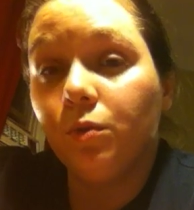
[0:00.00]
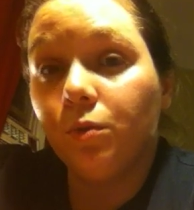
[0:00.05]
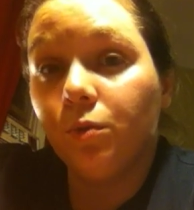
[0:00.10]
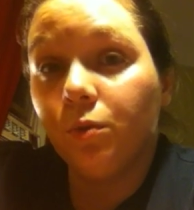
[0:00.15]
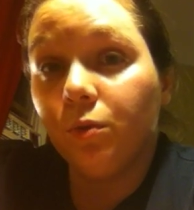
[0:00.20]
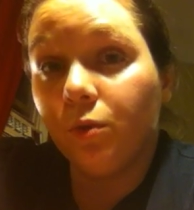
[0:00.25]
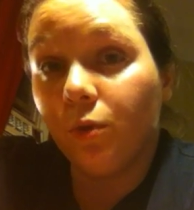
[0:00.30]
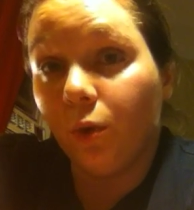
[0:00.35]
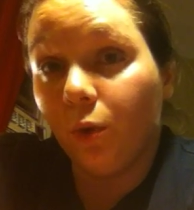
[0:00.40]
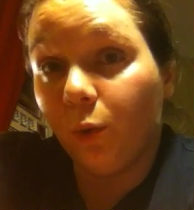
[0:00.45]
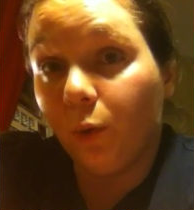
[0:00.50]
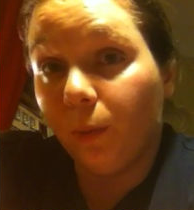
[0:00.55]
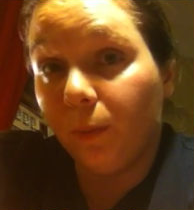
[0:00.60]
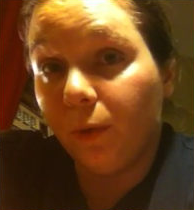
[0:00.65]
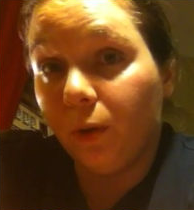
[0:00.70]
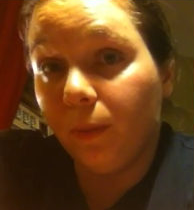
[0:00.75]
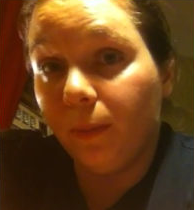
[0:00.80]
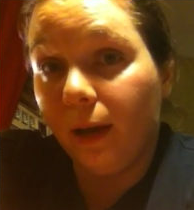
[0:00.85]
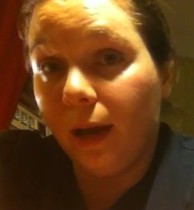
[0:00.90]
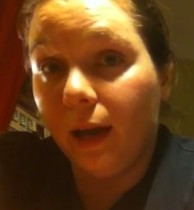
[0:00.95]
So I put
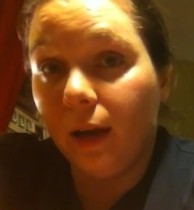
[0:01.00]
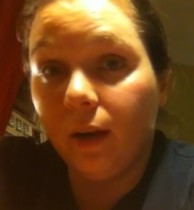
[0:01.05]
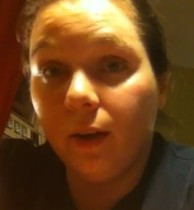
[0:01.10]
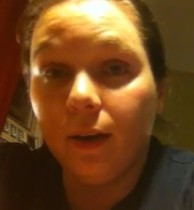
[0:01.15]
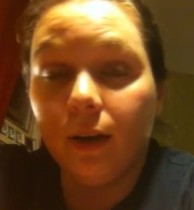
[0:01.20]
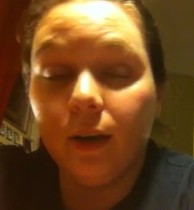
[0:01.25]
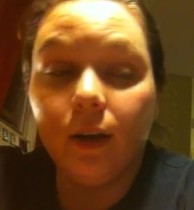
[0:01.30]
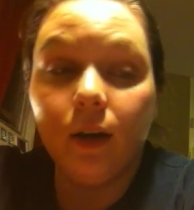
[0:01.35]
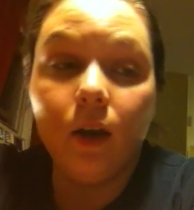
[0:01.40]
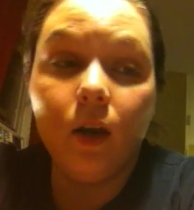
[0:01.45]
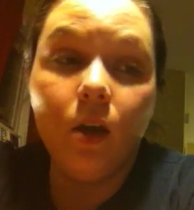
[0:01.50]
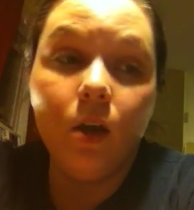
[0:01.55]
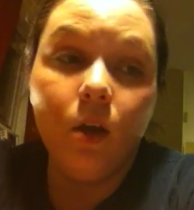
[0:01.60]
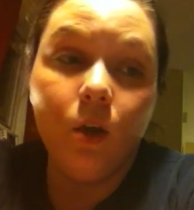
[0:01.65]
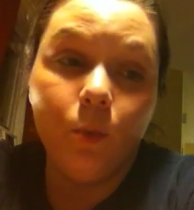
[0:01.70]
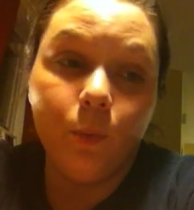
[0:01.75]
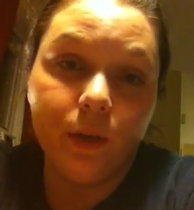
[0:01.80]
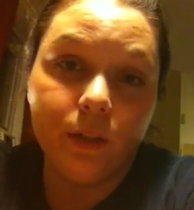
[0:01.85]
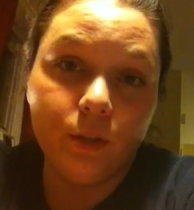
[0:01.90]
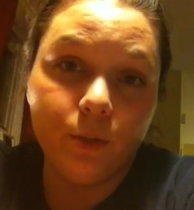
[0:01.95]
a pad on,
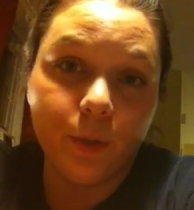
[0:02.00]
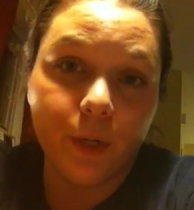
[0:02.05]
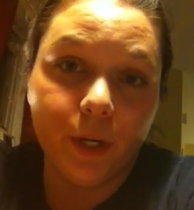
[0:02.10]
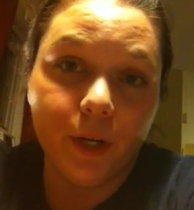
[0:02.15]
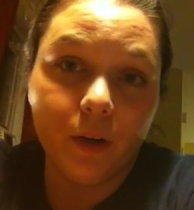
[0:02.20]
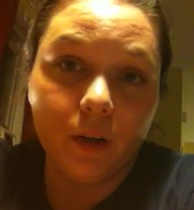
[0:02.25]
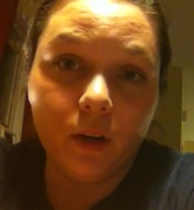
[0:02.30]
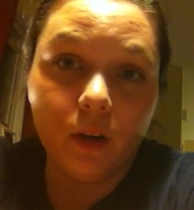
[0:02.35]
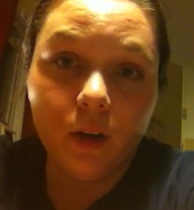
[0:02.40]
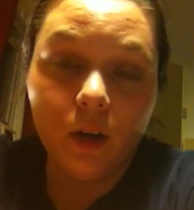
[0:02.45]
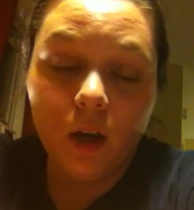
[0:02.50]
went to work.